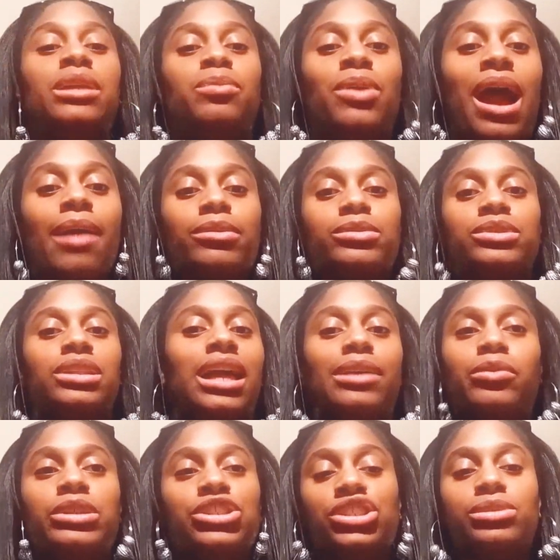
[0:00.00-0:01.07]
any problems.
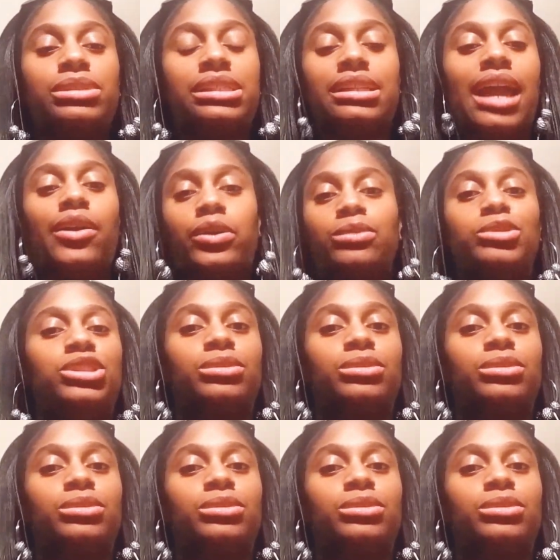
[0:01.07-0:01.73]
Like, when she was in that group,